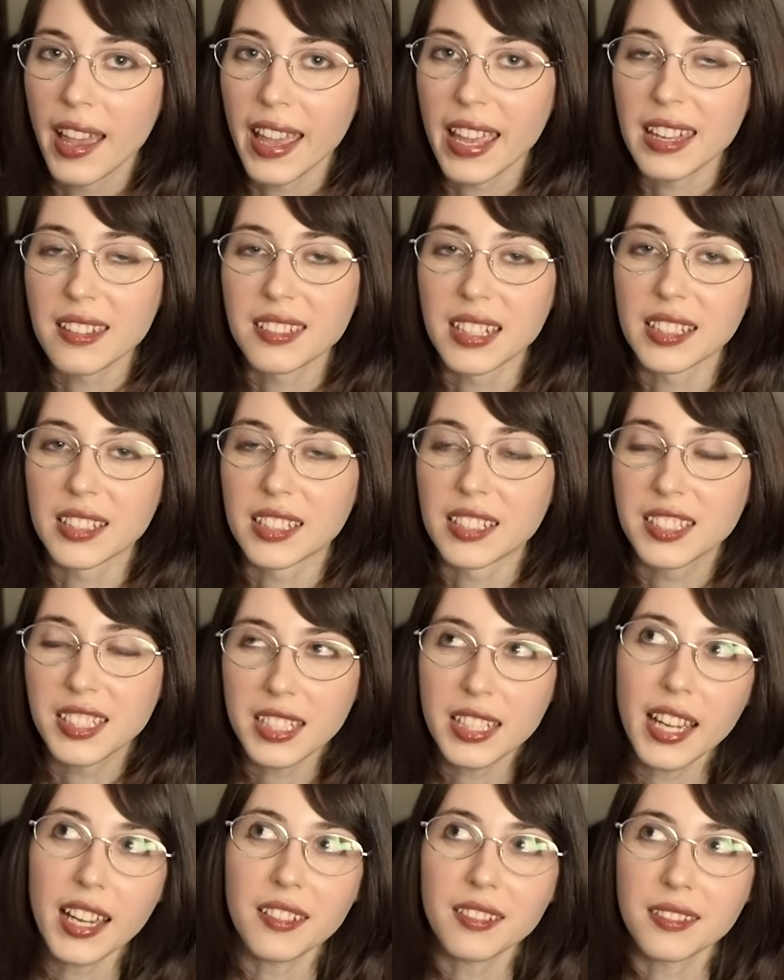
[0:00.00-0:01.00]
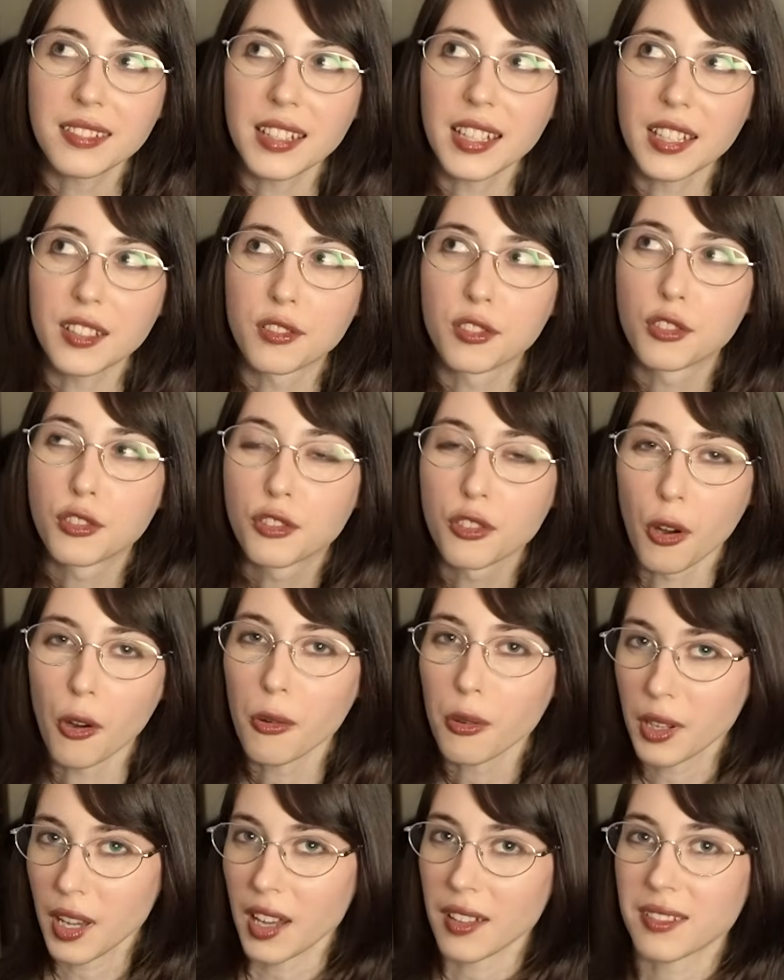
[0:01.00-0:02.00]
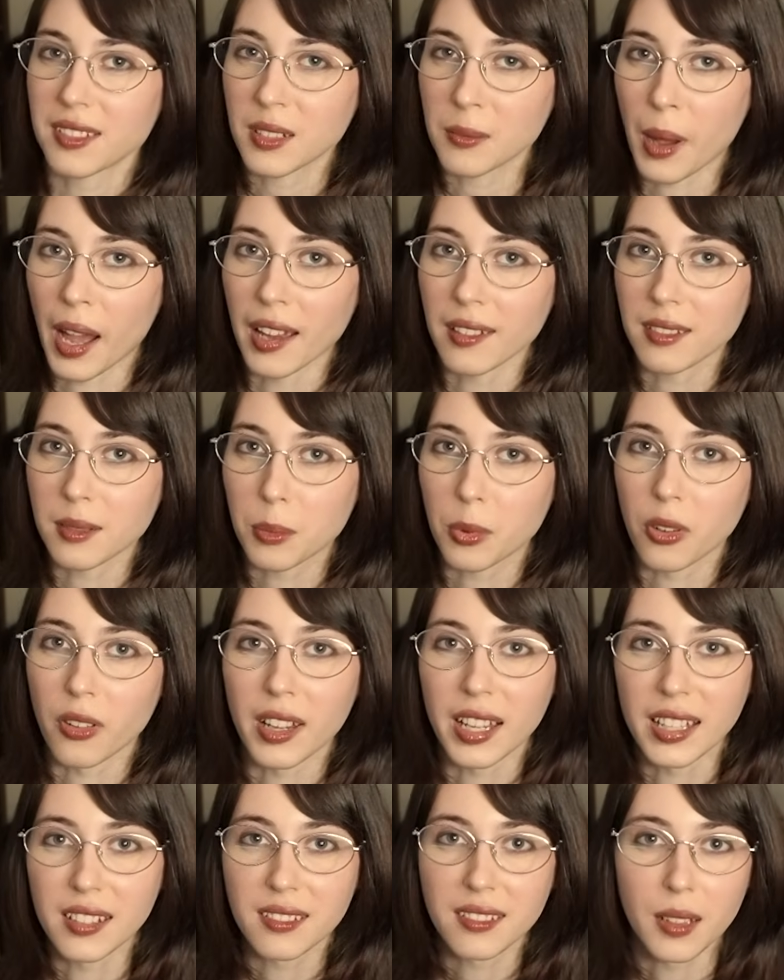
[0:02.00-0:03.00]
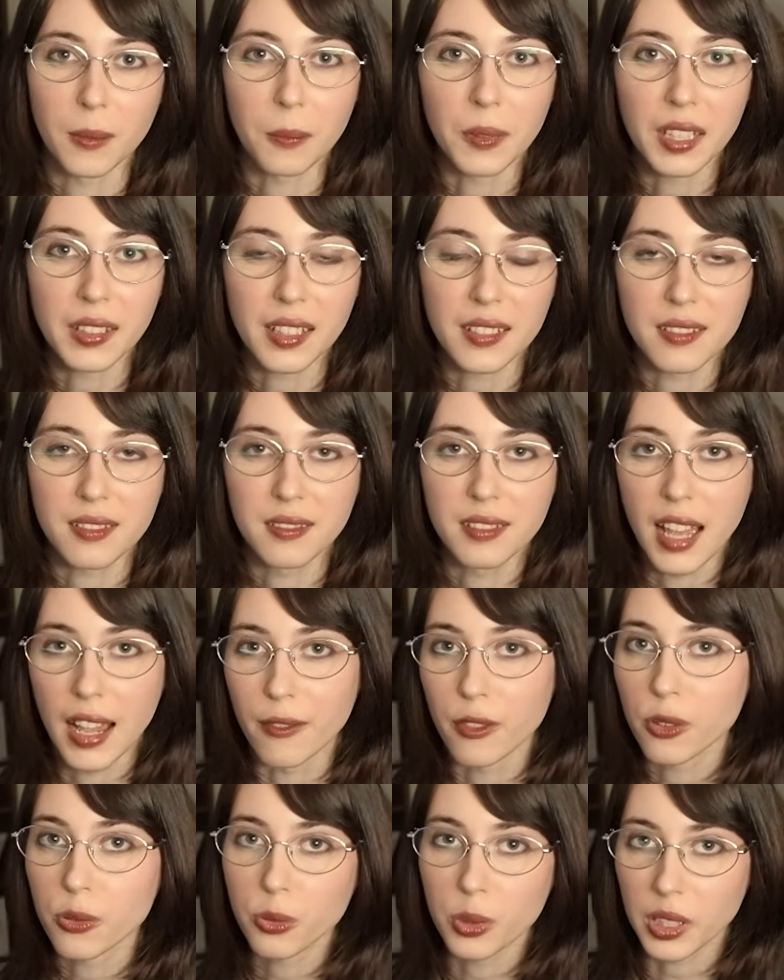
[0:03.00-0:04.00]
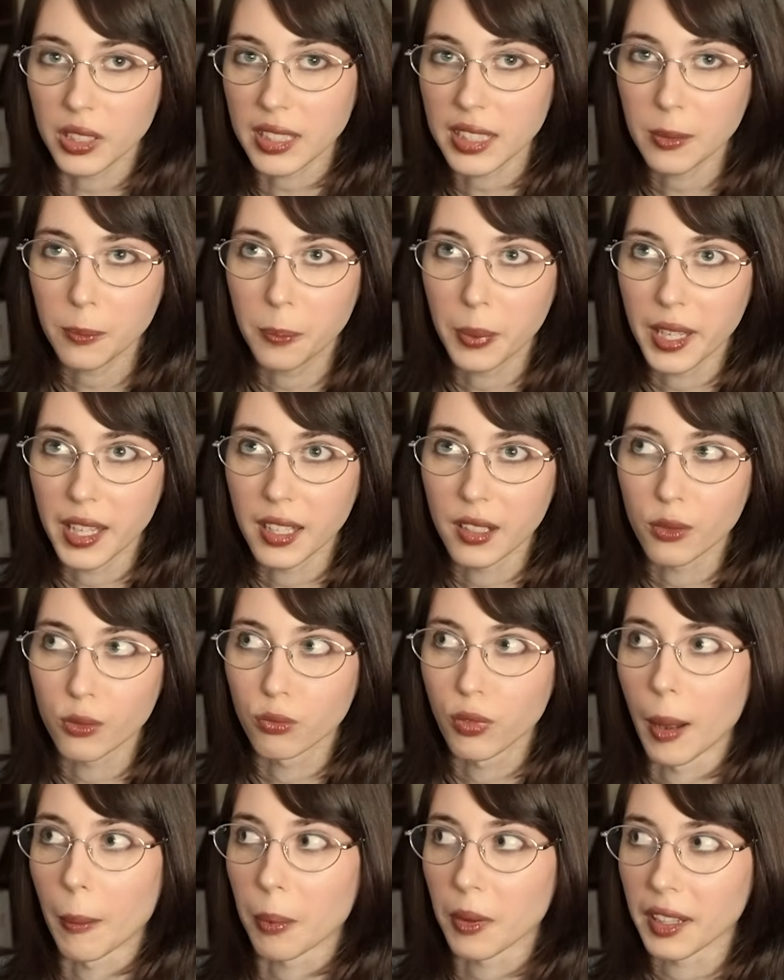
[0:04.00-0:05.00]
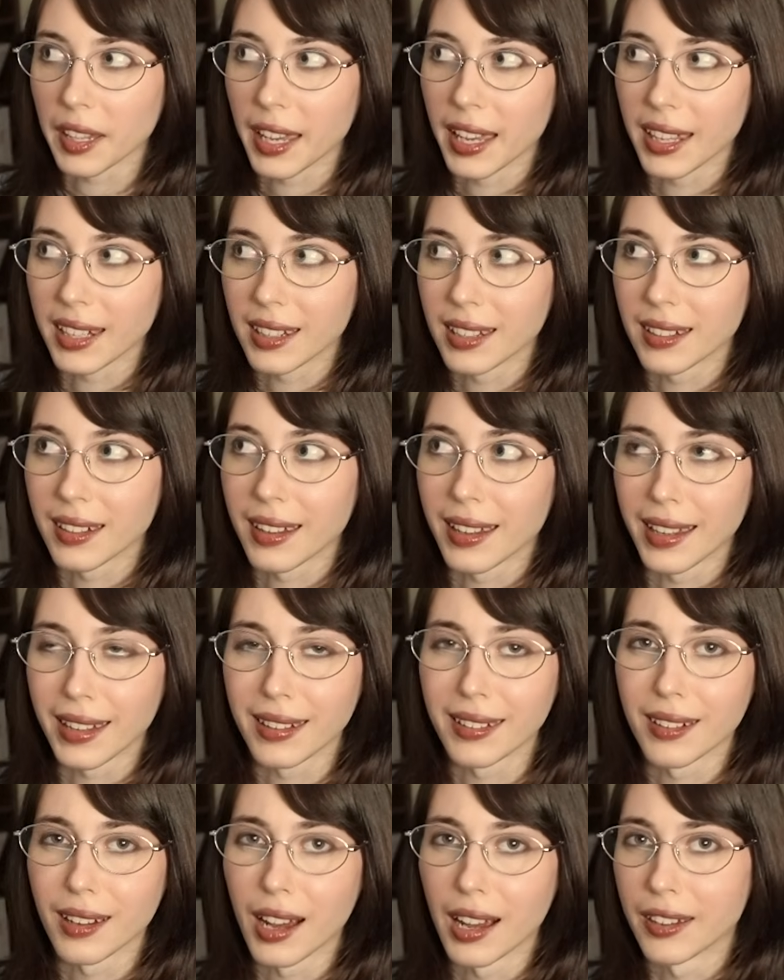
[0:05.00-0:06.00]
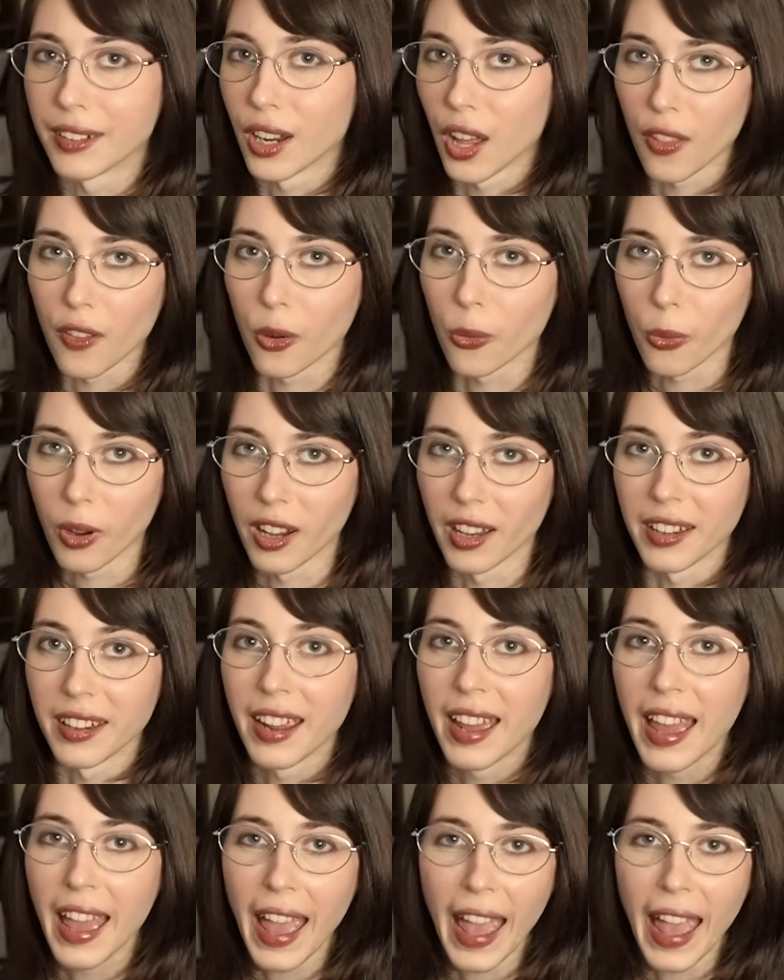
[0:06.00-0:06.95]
is that the DS is so customizable, and it's something that's never really been replicated in another one.